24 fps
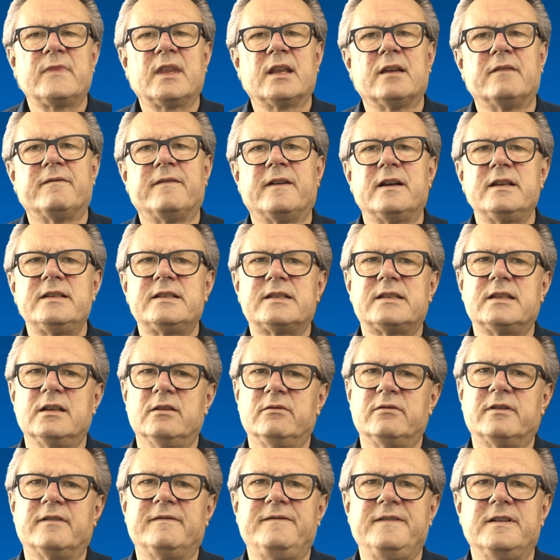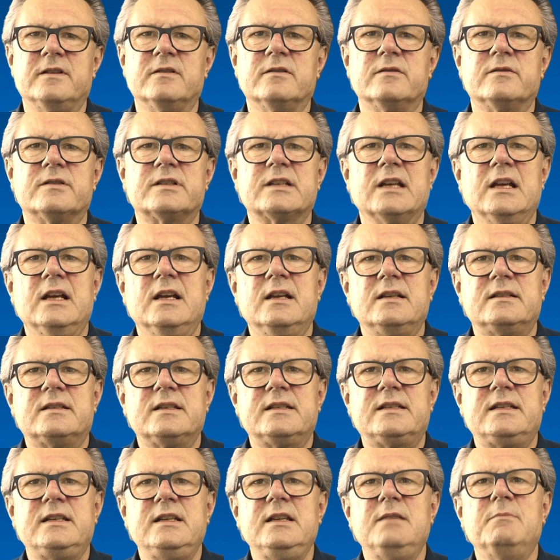If I still refuse to
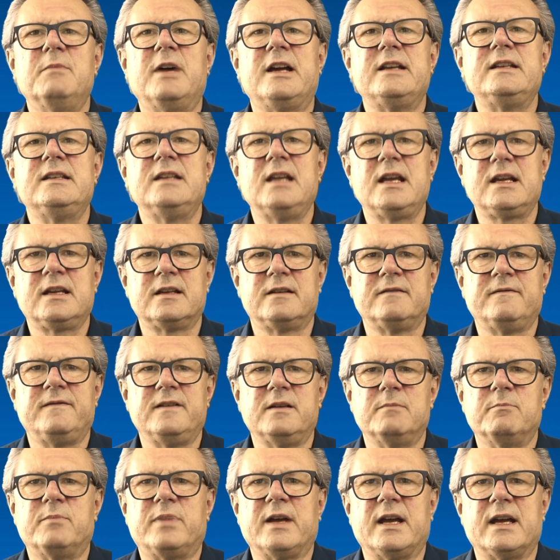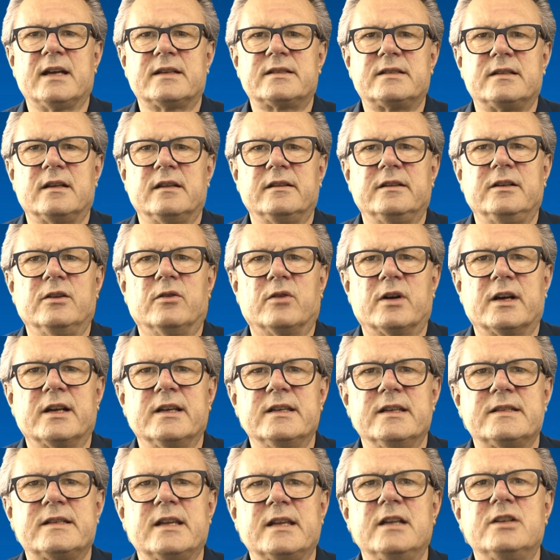see my negative impacts on the
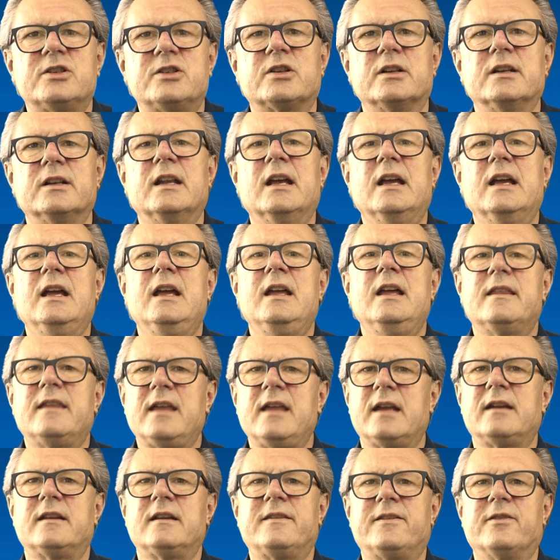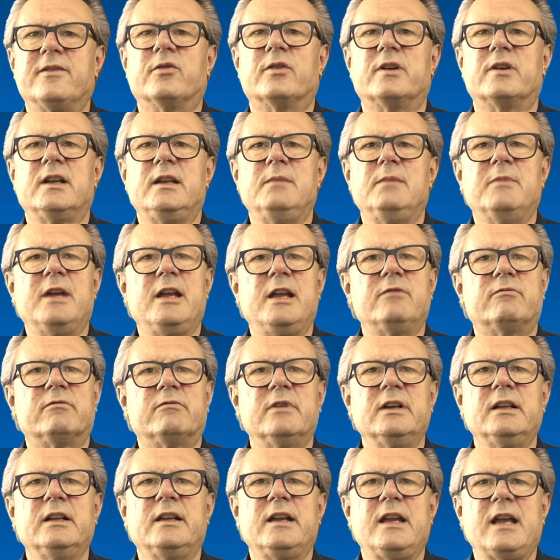organization, that authority may
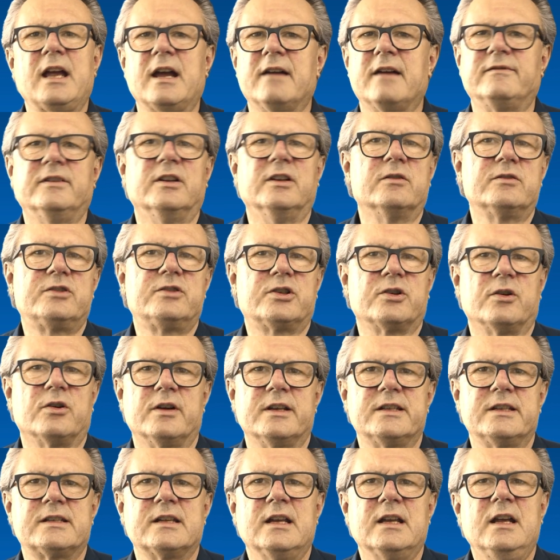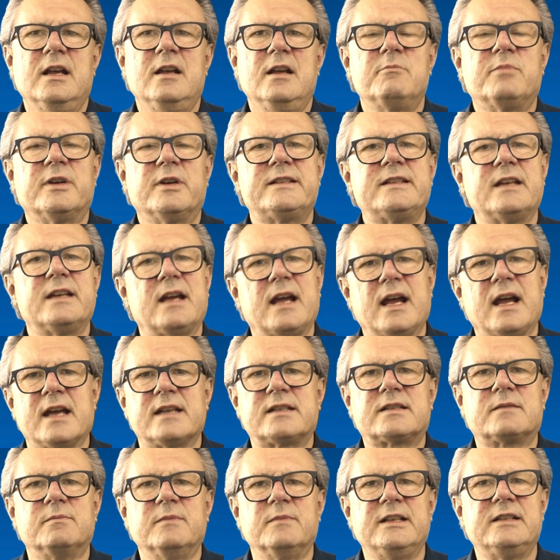really have no choice but to
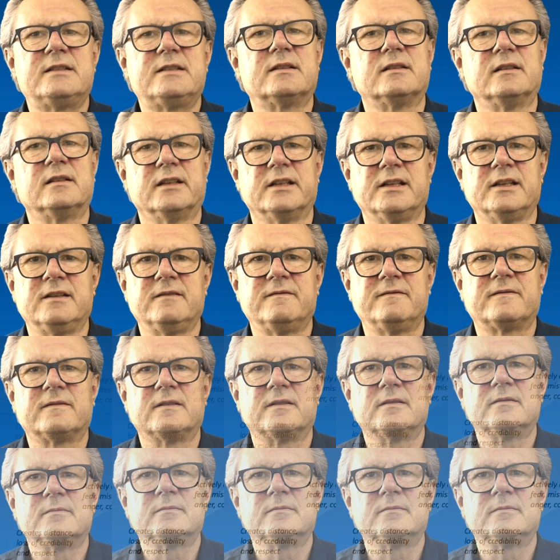ask me to leave.